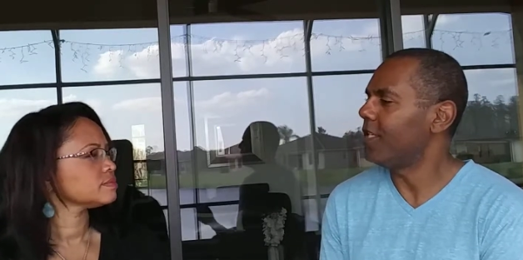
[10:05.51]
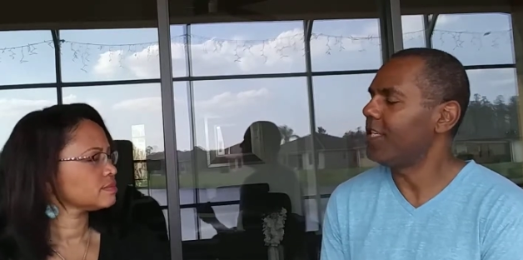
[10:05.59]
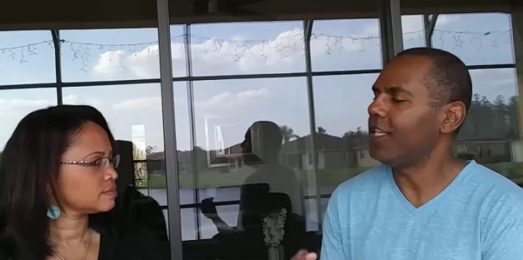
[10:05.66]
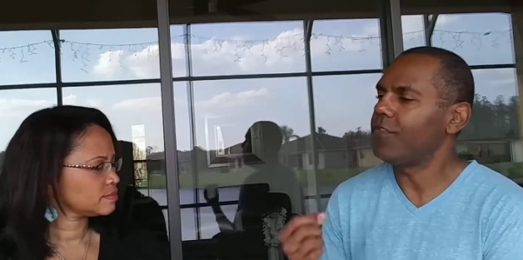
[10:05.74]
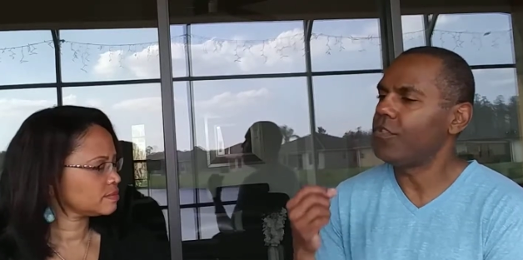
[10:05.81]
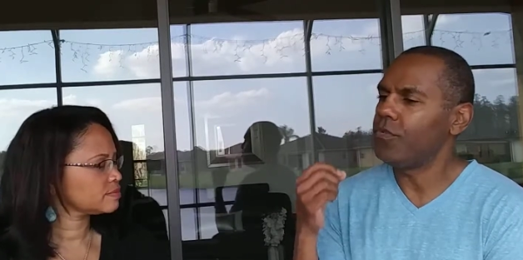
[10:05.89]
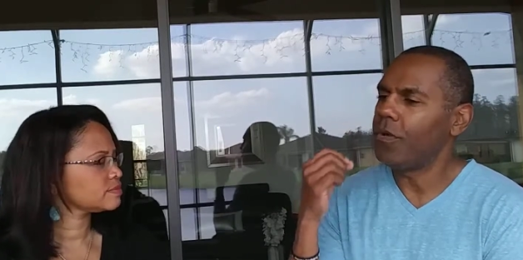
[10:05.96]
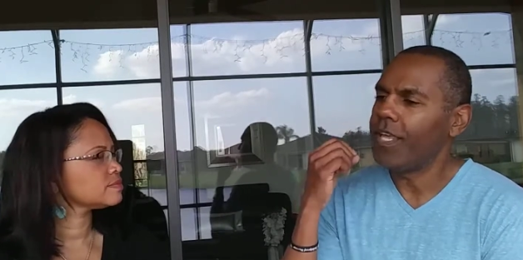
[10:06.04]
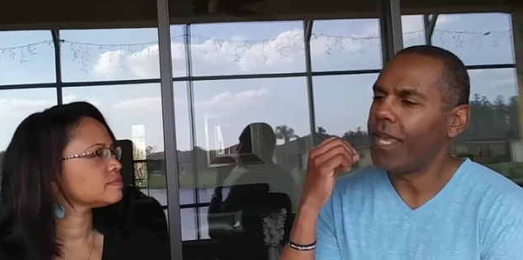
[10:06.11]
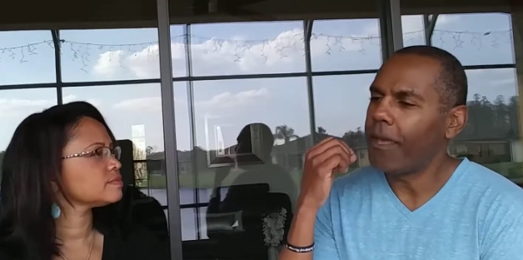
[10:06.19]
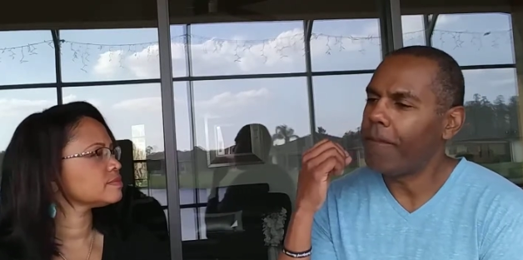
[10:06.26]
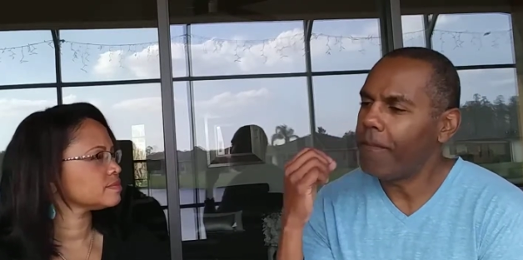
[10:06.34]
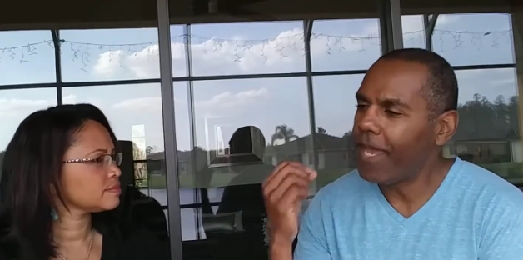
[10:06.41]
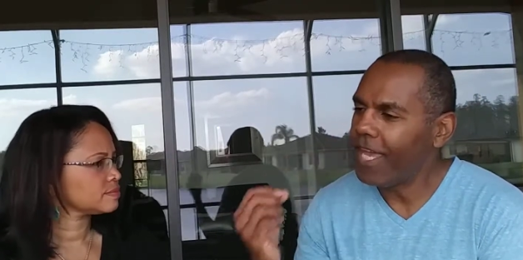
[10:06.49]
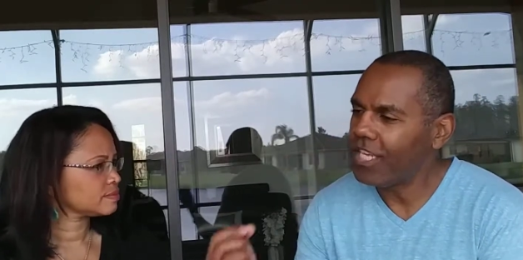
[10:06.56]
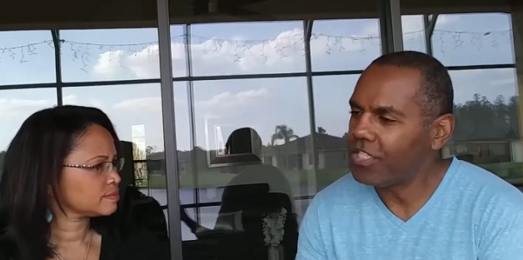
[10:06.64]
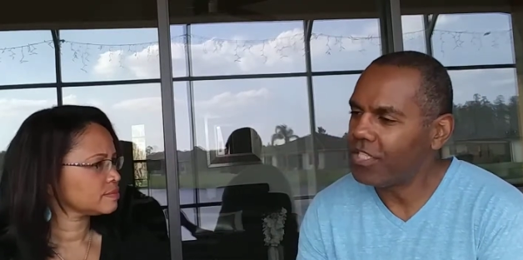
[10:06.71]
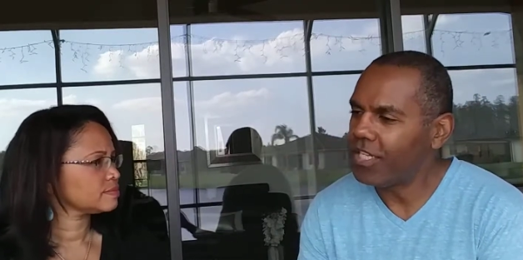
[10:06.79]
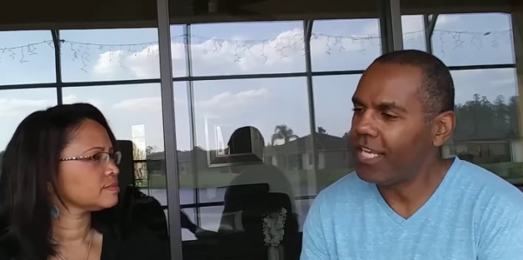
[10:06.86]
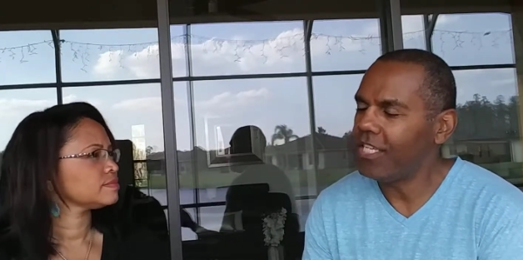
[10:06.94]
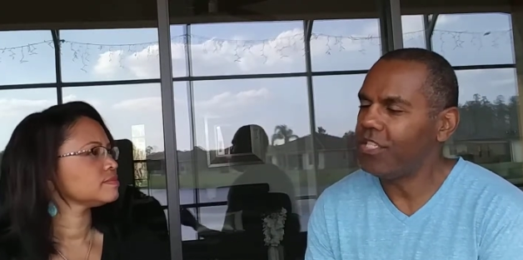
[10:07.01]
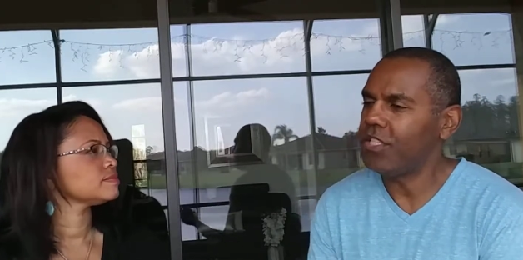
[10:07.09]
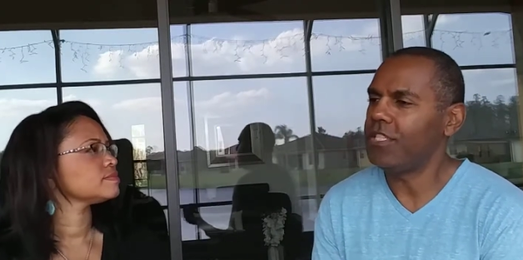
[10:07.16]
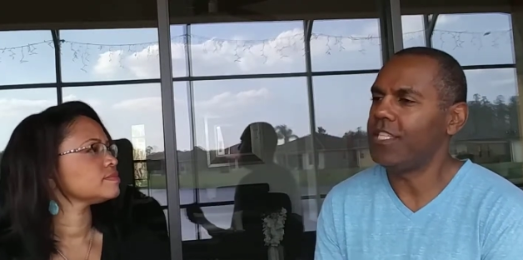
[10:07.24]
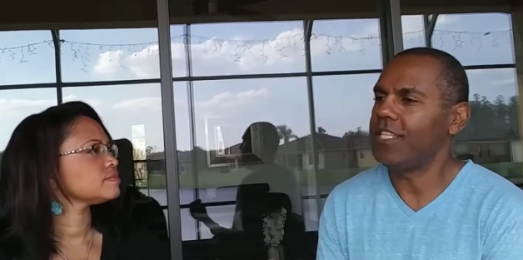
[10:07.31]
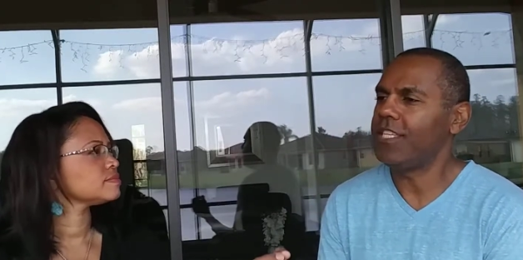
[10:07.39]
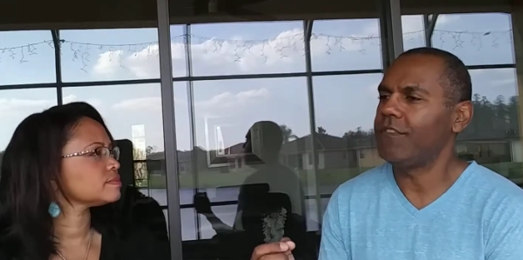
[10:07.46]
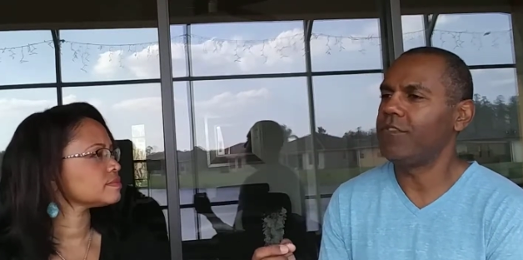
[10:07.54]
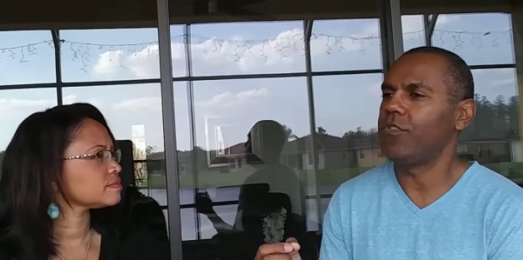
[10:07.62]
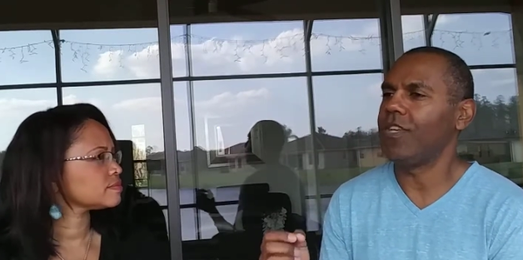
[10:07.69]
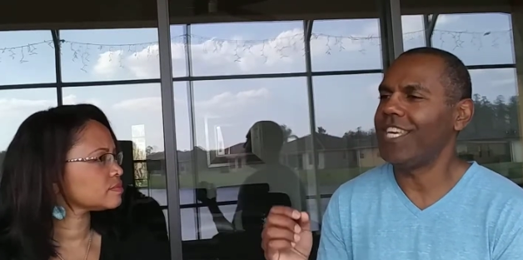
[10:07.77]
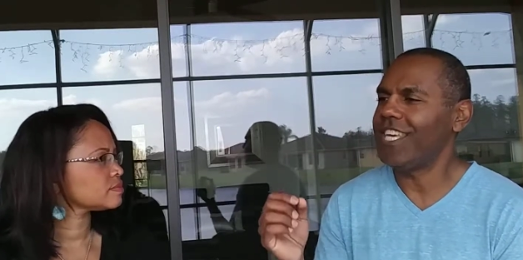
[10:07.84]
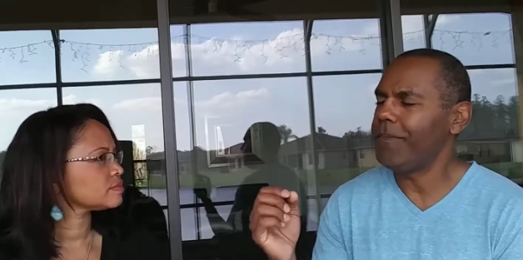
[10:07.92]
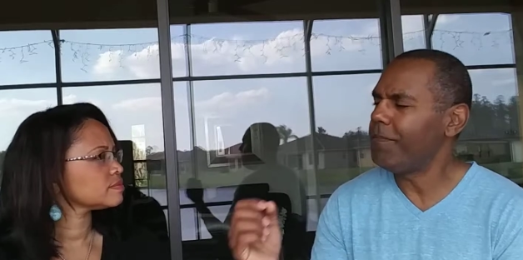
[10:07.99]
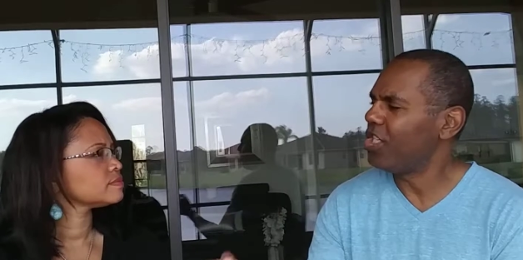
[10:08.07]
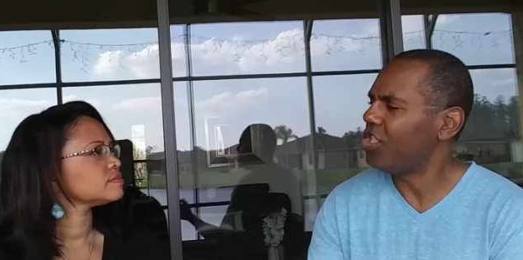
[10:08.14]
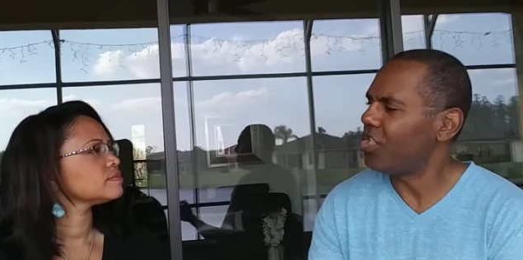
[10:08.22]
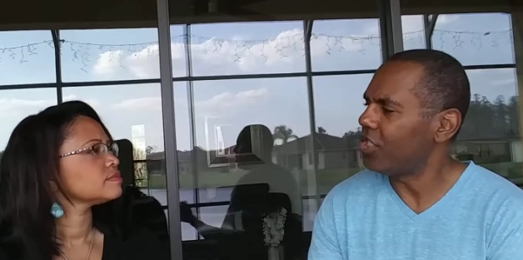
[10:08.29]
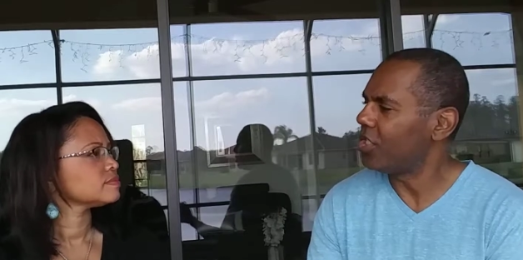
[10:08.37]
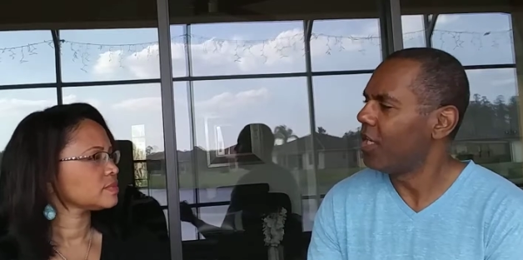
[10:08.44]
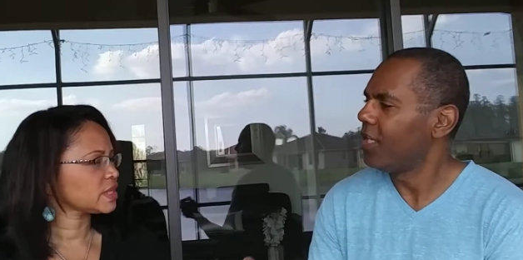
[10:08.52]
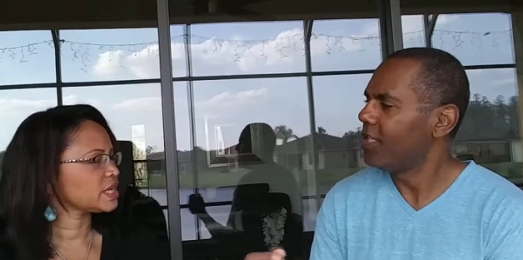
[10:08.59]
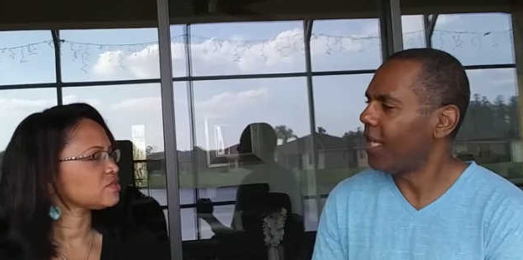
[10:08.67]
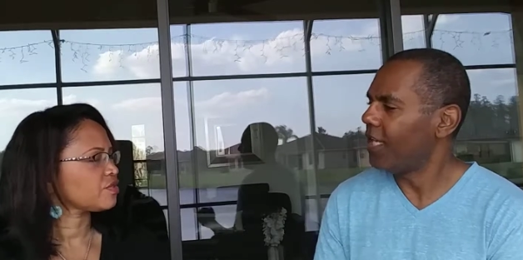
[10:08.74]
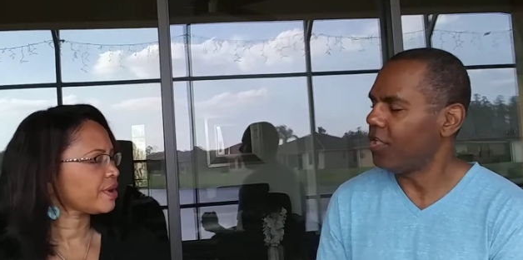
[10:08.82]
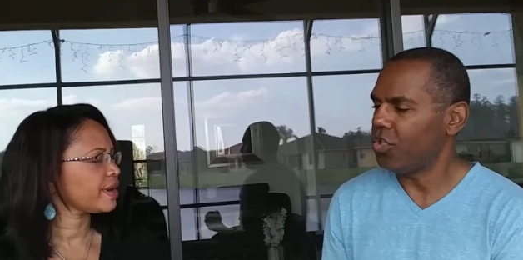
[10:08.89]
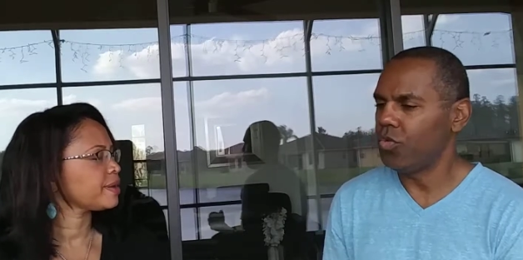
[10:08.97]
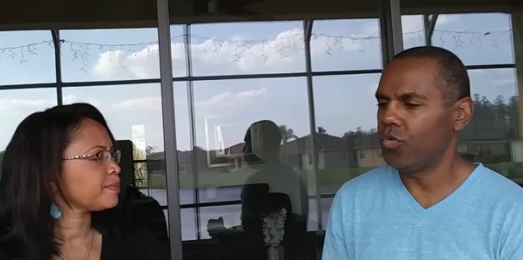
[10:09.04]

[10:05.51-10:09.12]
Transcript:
Speaker 1: he gives you imaginations, he gives you images That's that right.